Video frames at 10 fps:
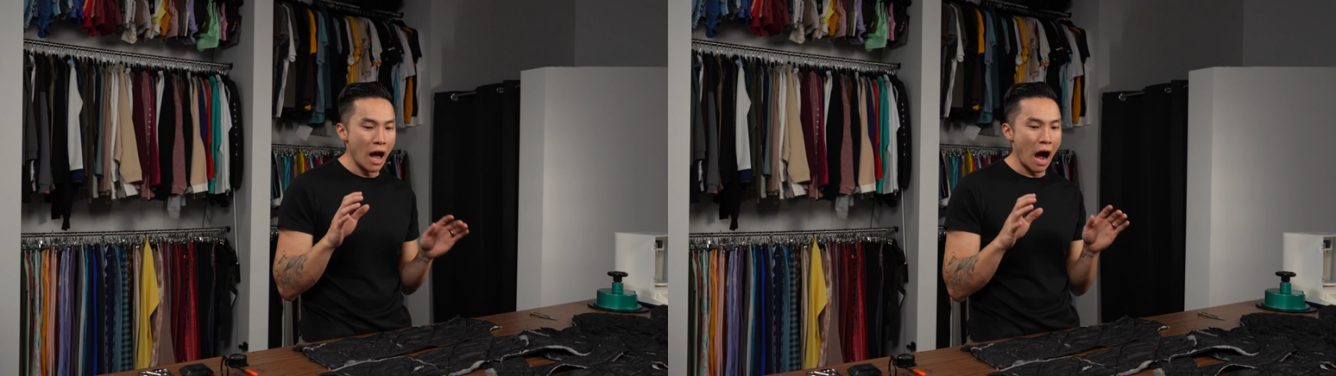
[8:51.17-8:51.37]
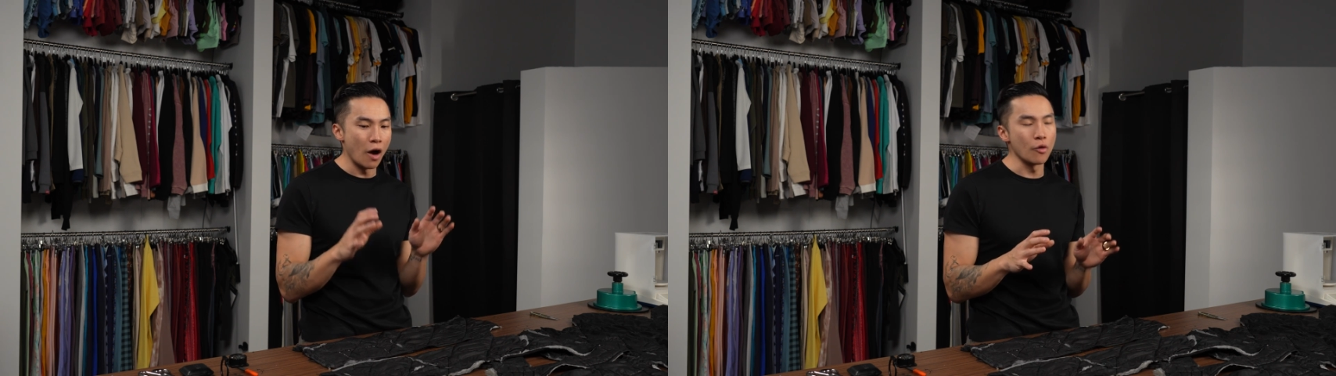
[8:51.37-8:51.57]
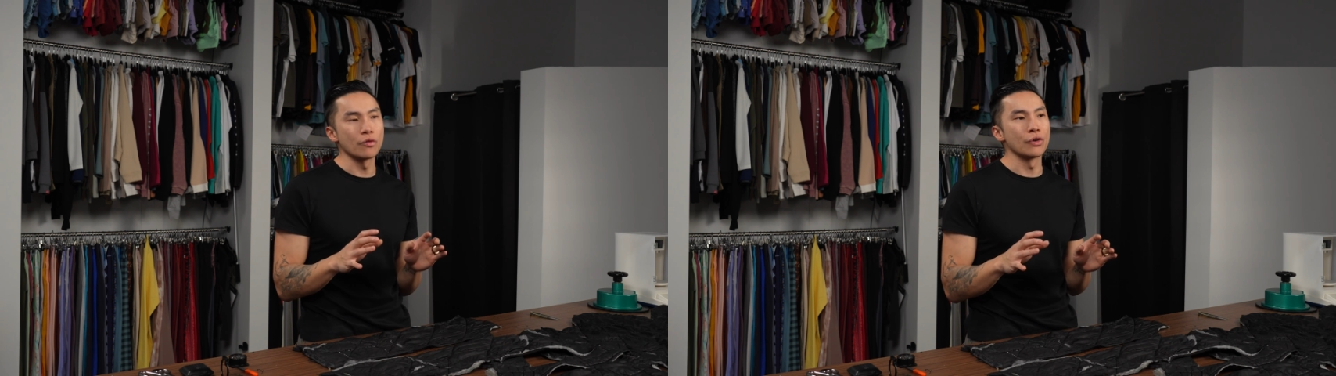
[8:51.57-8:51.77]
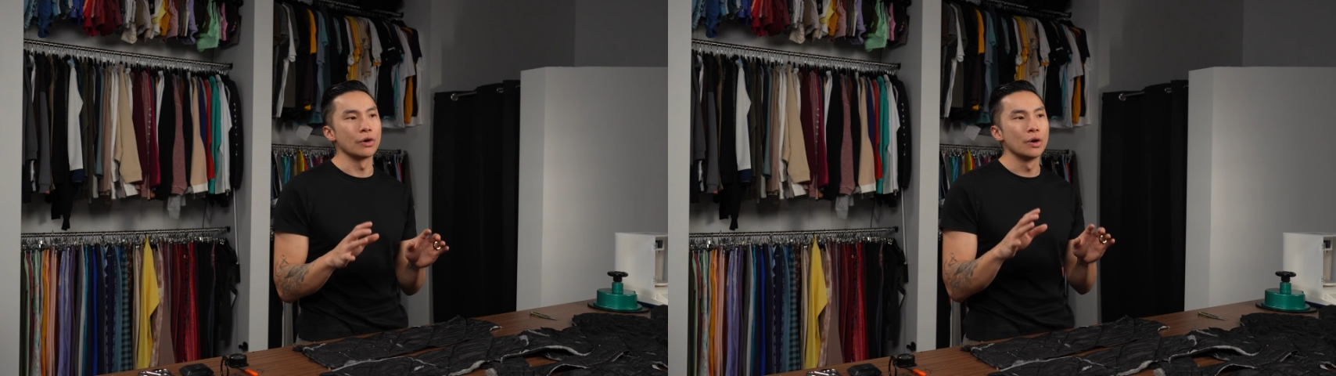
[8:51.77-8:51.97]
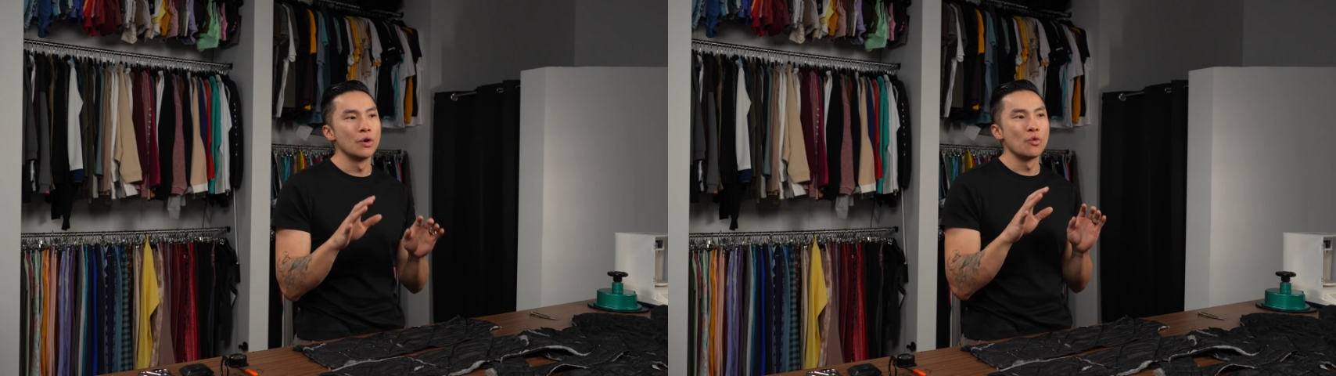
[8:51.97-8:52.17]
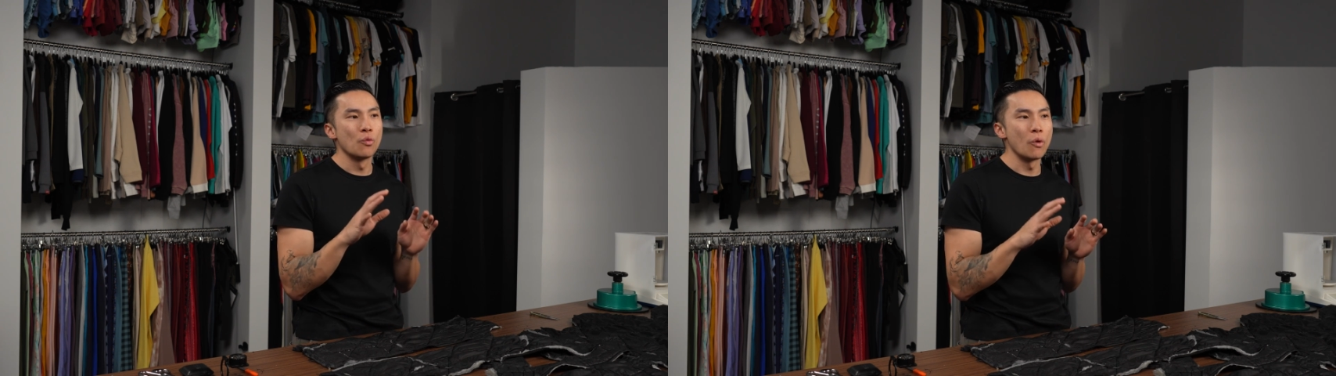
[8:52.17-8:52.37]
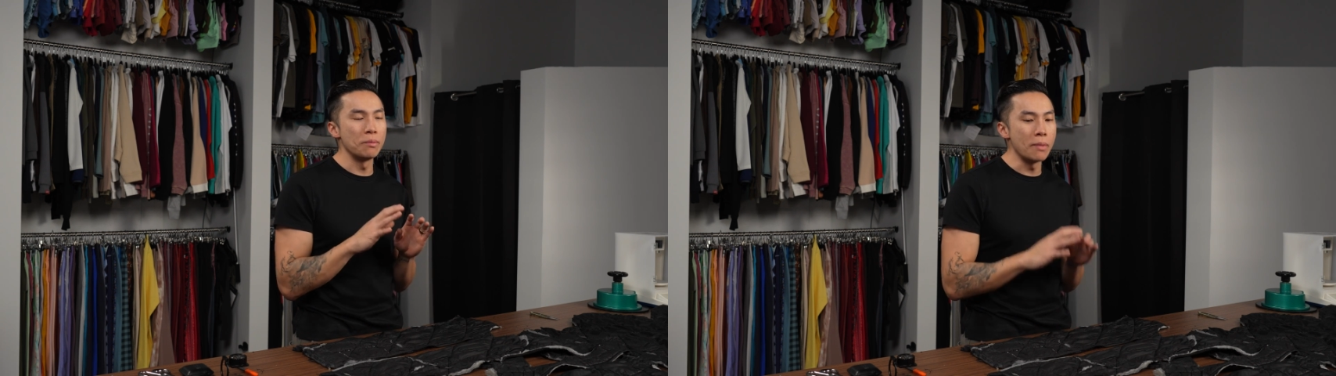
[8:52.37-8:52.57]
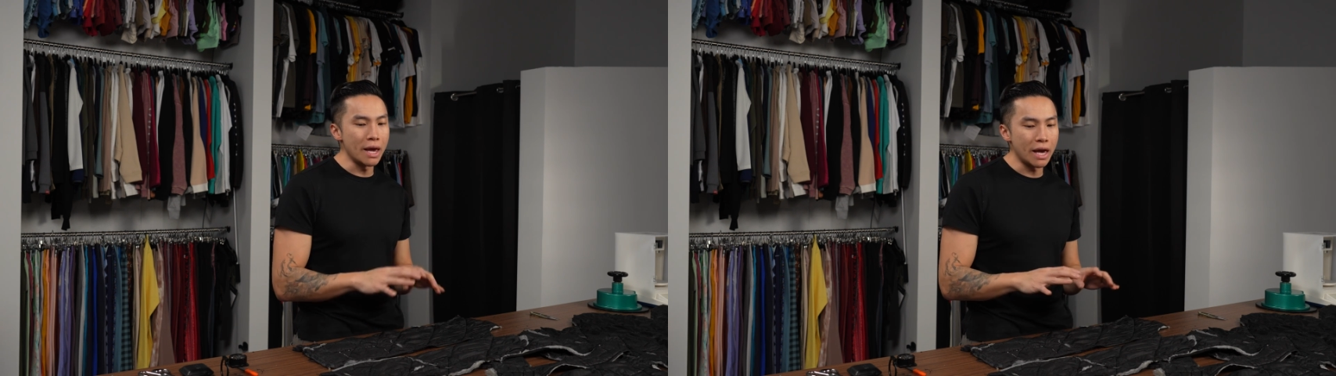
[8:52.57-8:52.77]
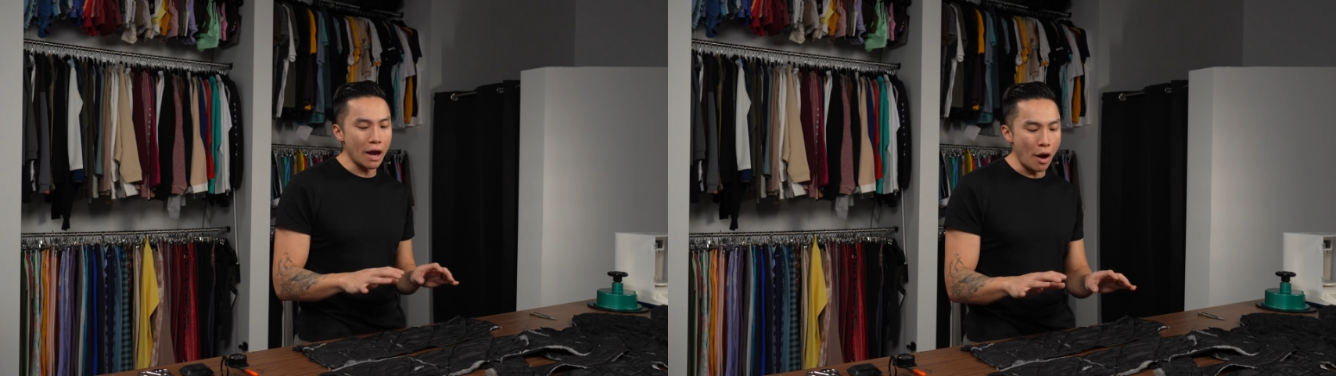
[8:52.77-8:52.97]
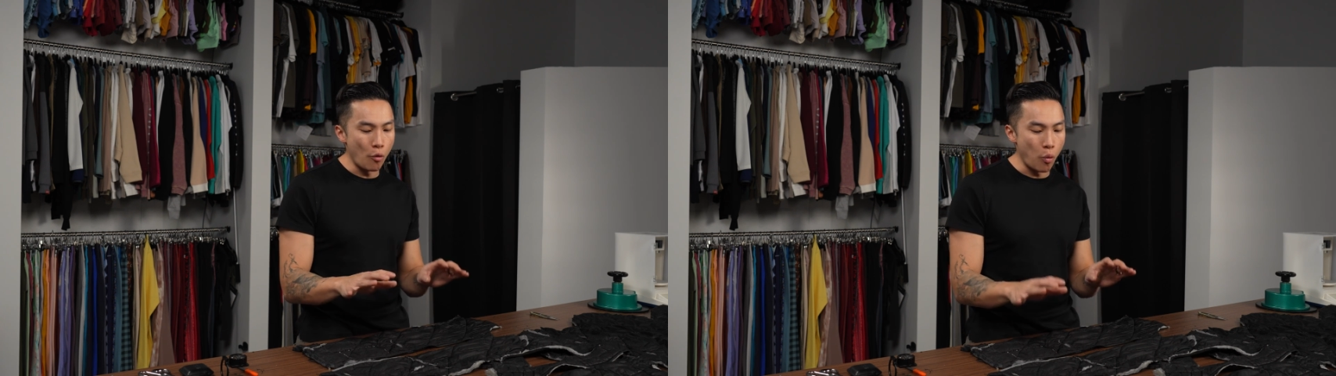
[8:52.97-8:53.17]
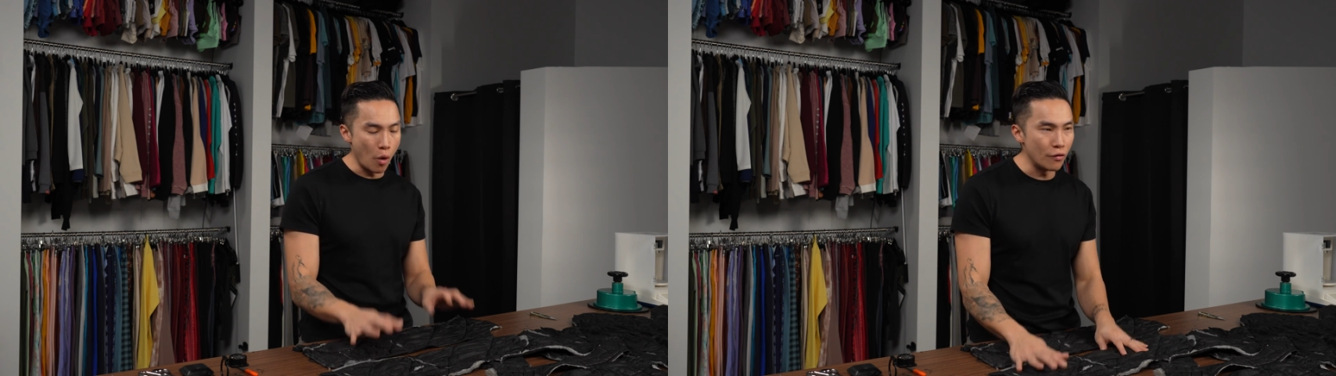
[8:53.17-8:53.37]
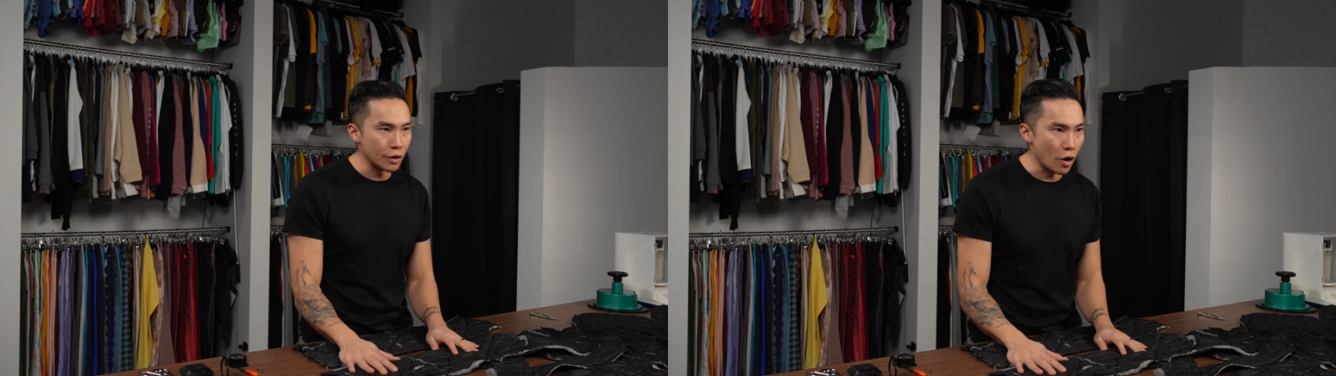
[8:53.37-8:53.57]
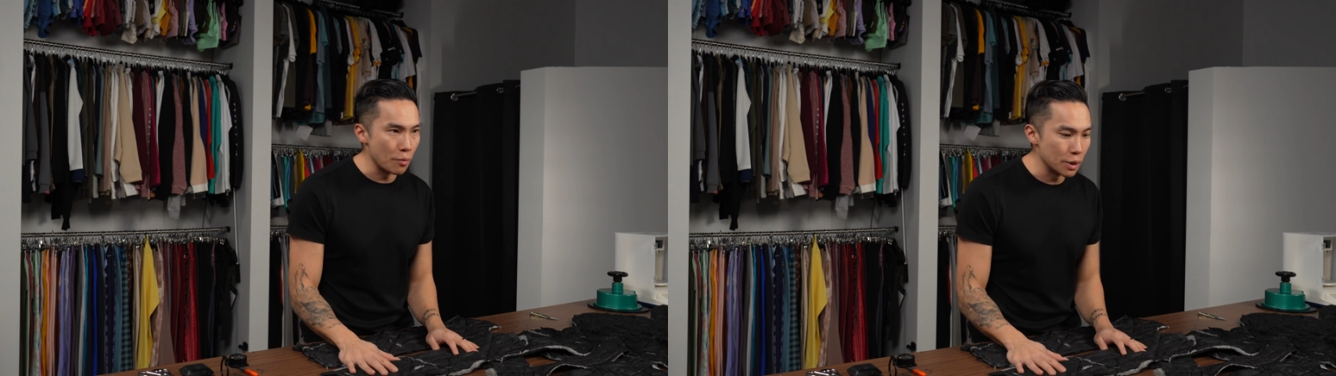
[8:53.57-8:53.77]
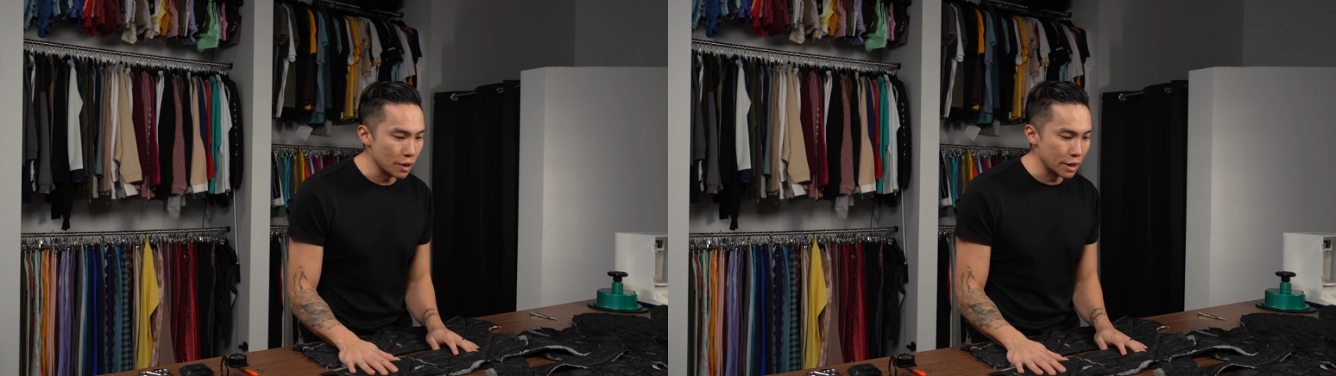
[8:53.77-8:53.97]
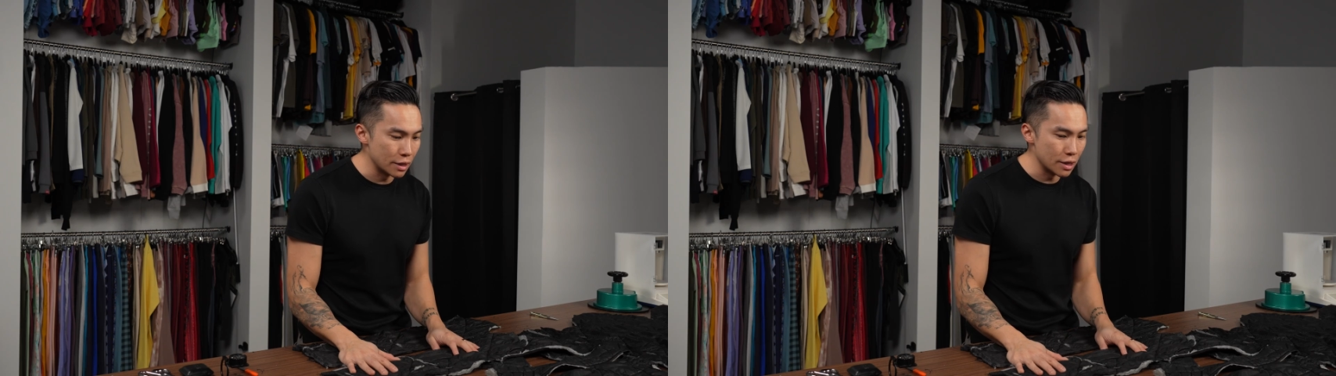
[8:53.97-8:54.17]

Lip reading: However, when making a woven garment like